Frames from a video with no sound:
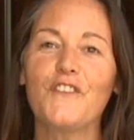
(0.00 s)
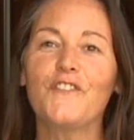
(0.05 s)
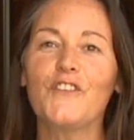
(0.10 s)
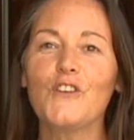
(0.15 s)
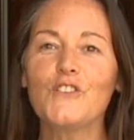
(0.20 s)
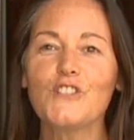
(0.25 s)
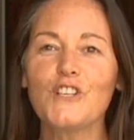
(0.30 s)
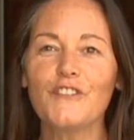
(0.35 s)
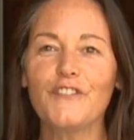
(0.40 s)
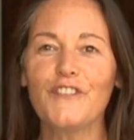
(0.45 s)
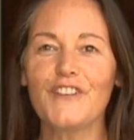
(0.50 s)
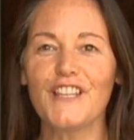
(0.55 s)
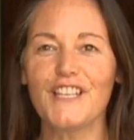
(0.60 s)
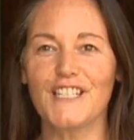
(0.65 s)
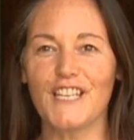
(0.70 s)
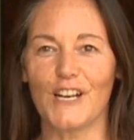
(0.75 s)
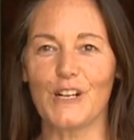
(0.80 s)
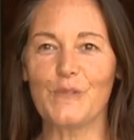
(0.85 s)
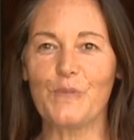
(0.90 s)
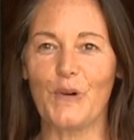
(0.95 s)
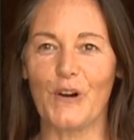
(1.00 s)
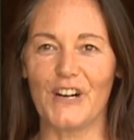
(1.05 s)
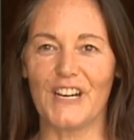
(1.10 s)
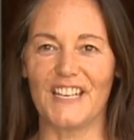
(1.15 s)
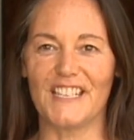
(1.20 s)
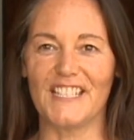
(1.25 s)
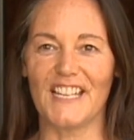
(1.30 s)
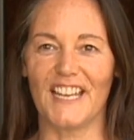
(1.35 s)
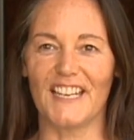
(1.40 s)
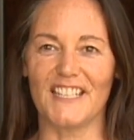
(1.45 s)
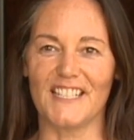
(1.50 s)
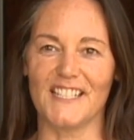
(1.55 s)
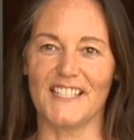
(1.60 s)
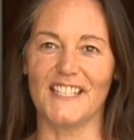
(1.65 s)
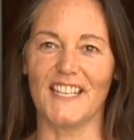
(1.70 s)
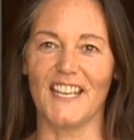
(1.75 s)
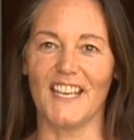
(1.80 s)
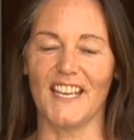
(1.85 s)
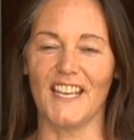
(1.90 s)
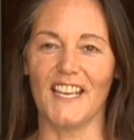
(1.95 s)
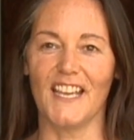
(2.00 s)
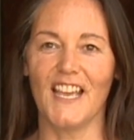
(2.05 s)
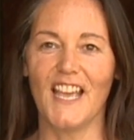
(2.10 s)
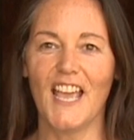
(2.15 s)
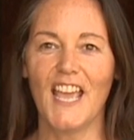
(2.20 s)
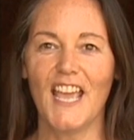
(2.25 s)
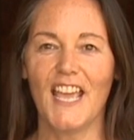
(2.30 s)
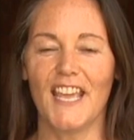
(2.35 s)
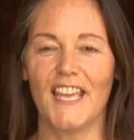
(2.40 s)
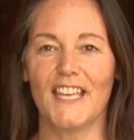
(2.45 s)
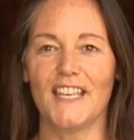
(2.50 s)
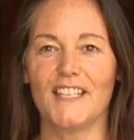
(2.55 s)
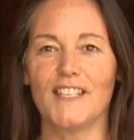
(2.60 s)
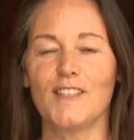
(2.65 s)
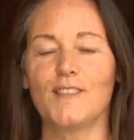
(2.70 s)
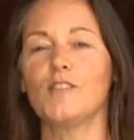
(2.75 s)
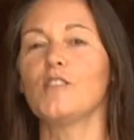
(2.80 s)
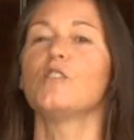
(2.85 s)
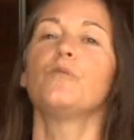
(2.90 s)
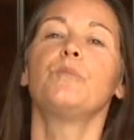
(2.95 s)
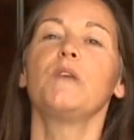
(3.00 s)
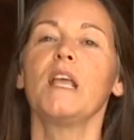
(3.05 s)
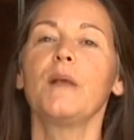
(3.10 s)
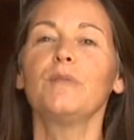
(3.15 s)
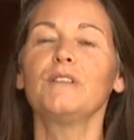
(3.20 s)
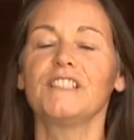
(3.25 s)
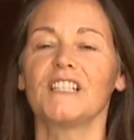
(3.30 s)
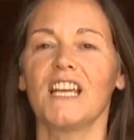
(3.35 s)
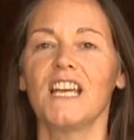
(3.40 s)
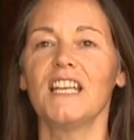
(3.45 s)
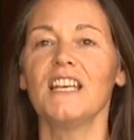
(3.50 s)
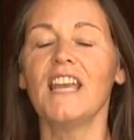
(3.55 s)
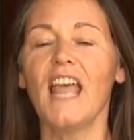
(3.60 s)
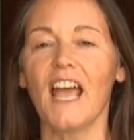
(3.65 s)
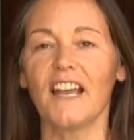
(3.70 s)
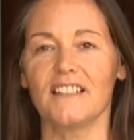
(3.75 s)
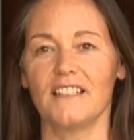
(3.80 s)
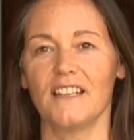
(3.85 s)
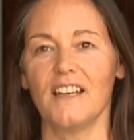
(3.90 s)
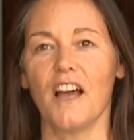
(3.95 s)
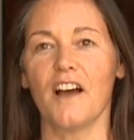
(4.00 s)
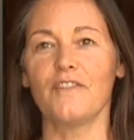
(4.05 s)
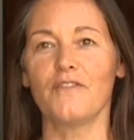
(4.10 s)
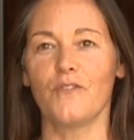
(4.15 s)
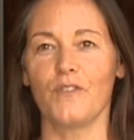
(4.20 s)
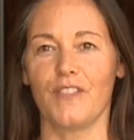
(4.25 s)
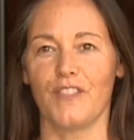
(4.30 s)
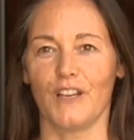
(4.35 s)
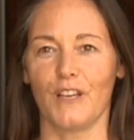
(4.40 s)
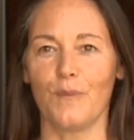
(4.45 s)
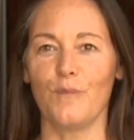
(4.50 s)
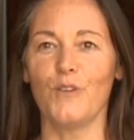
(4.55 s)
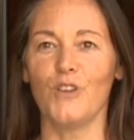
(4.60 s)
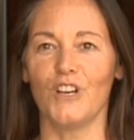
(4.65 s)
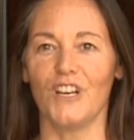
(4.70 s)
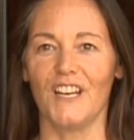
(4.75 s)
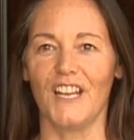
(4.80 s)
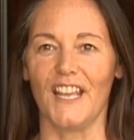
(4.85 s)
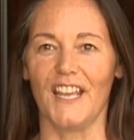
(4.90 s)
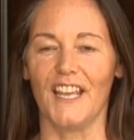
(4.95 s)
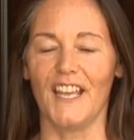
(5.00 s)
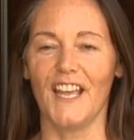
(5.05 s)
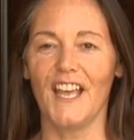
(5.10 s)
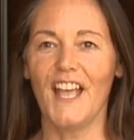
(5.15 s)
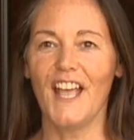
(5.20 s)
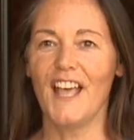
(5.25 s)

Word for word: the future for the Gentle Barn in Tennessee is to be able to connect enough with the community